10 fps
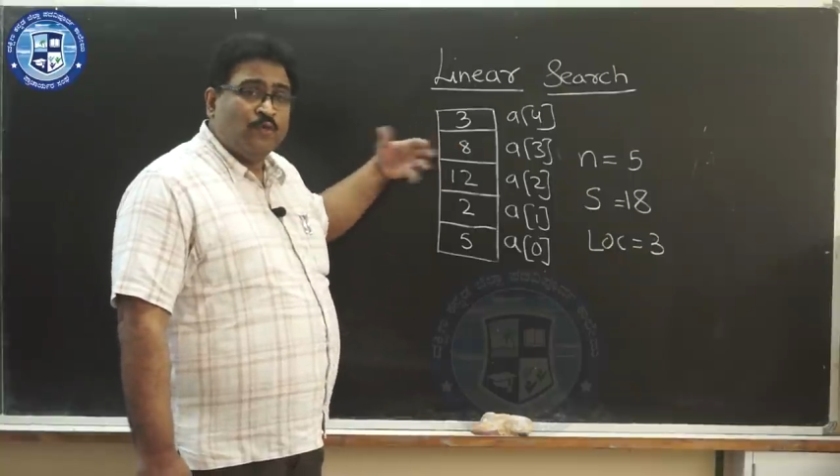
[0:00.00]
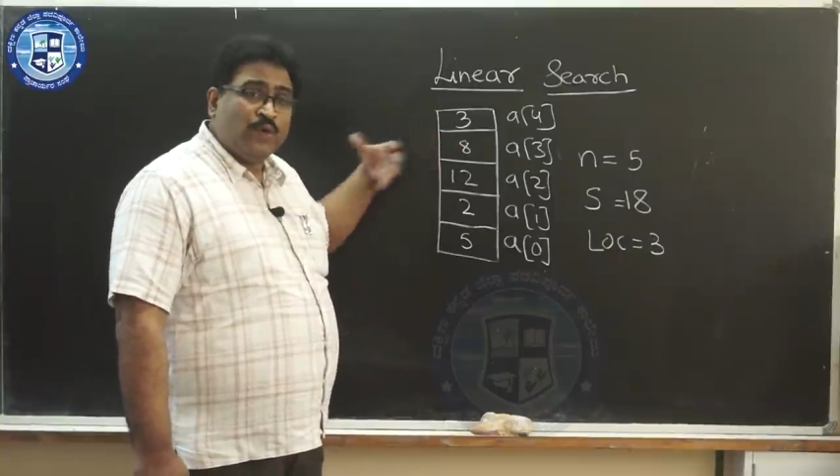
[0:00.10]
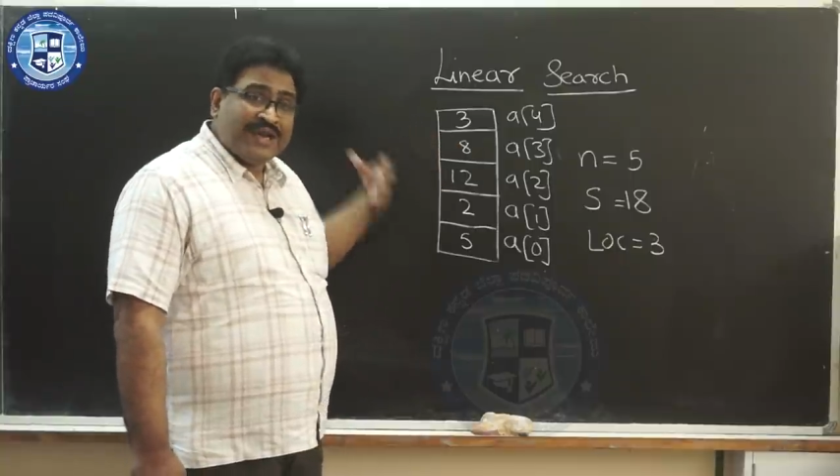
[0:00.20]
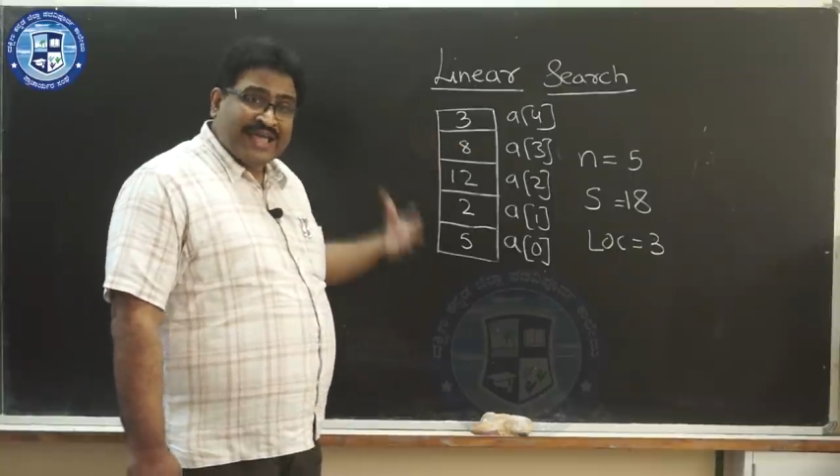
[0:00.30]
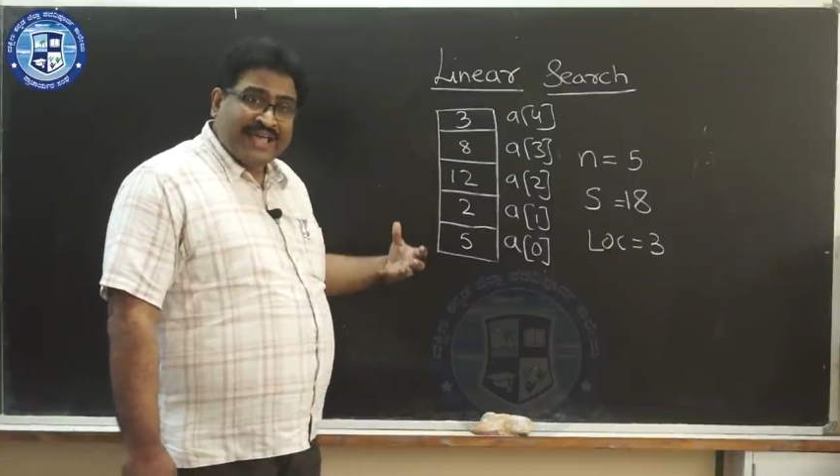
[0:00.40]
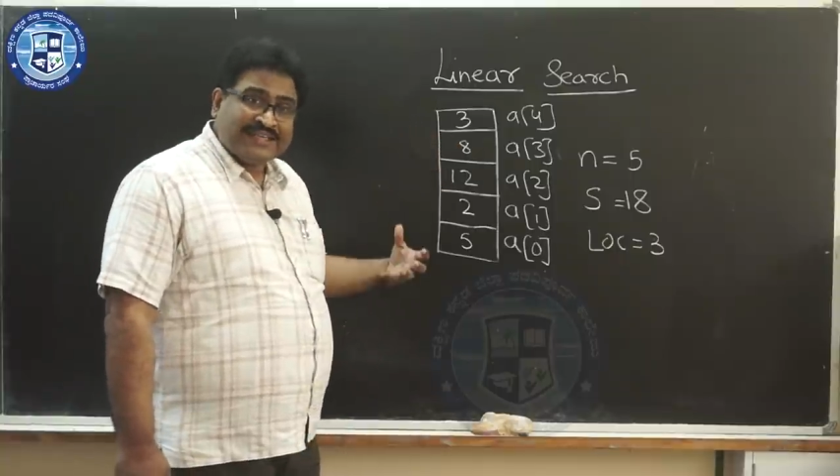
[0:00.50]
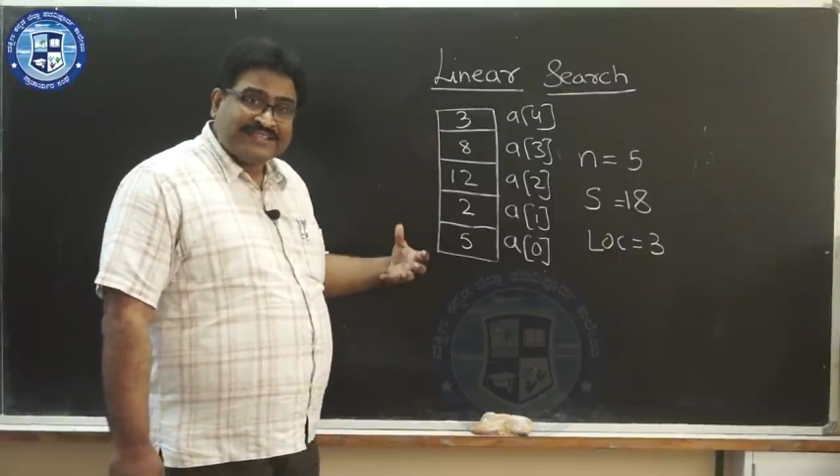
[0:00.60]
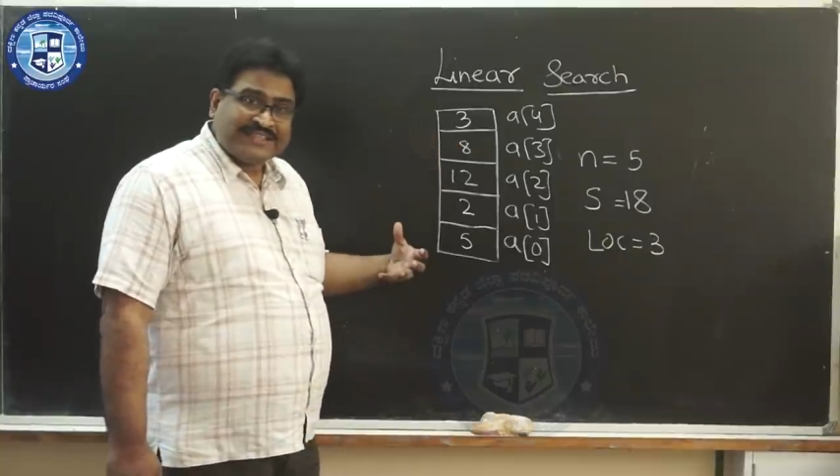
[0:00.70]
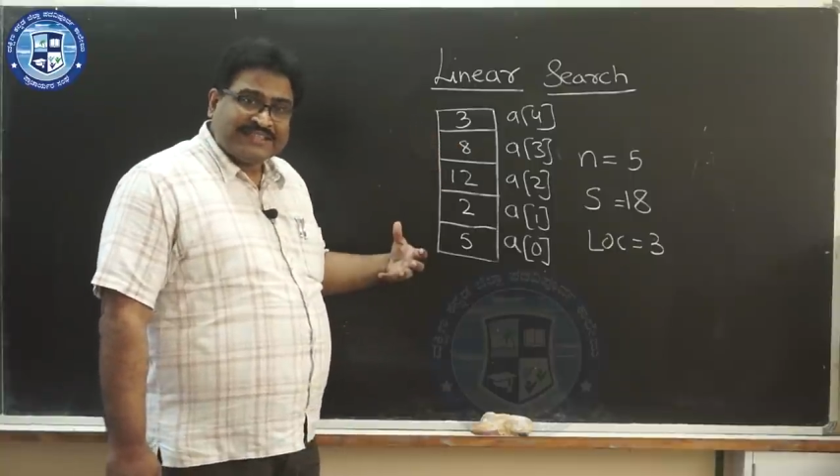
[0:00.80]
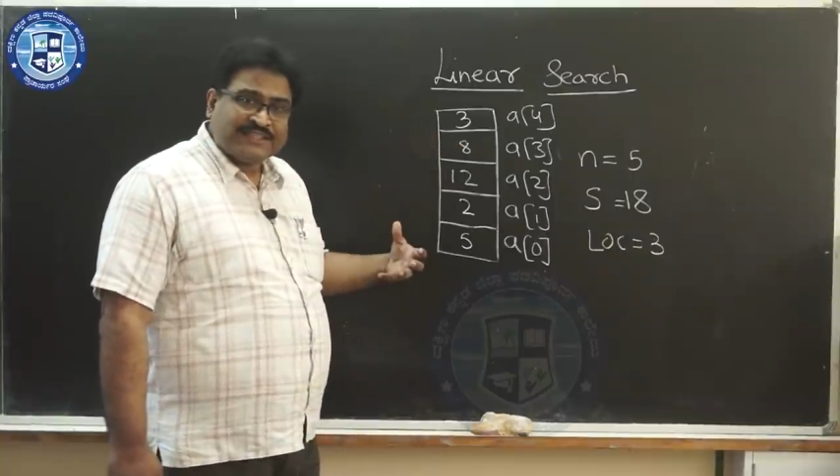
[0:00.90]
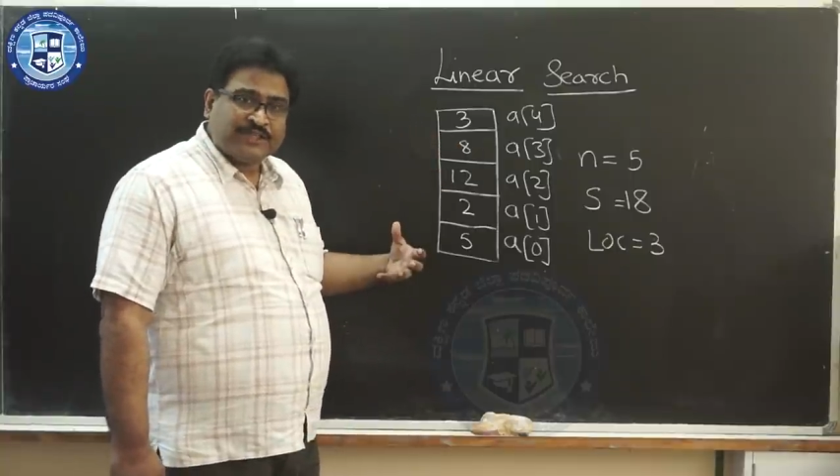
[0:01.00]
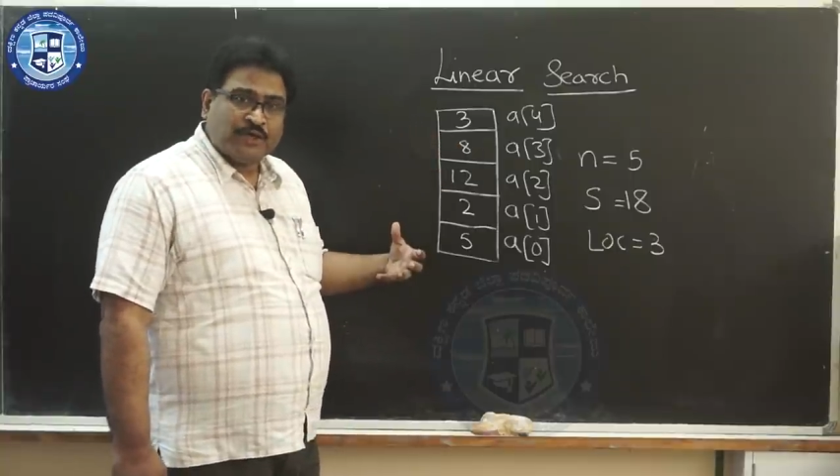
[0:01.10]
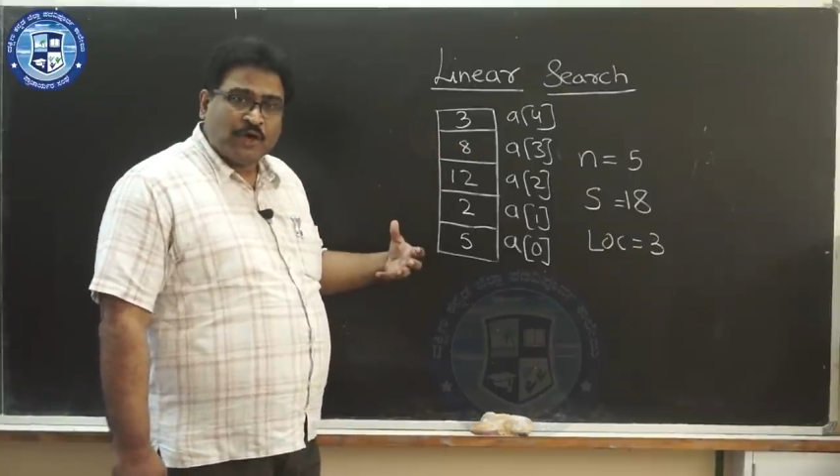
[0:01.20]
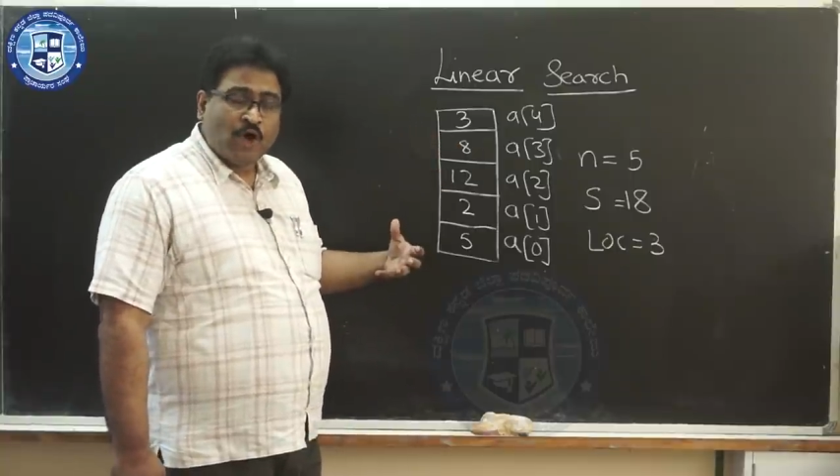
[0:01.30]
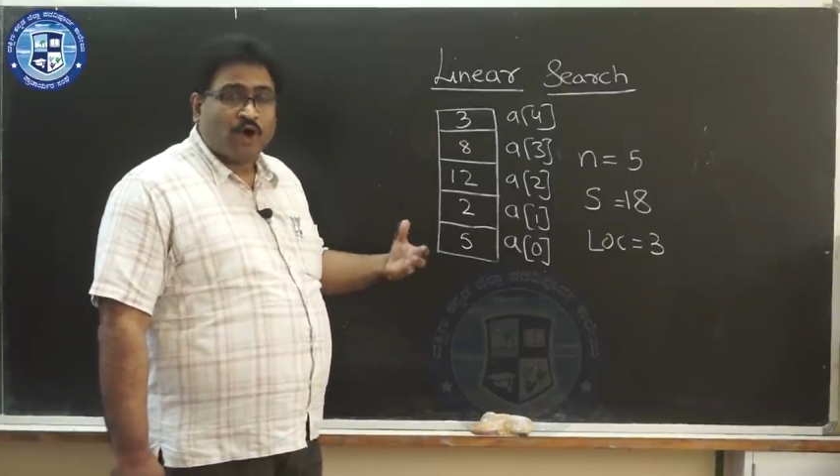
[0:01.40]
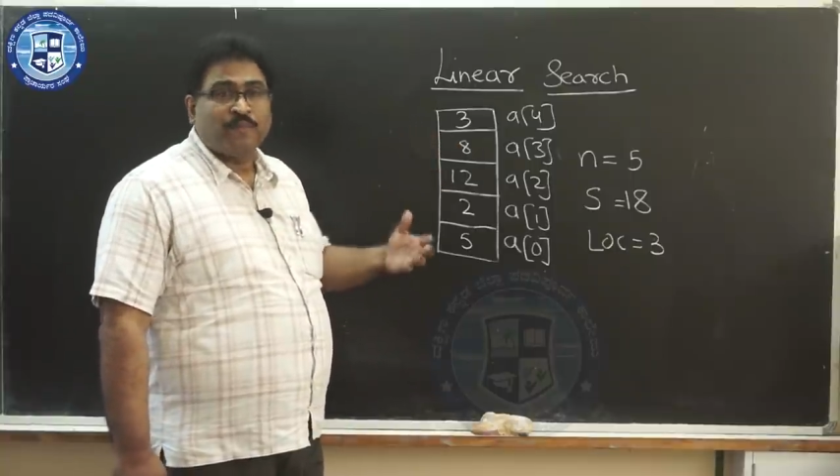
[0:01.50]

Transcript: will exist or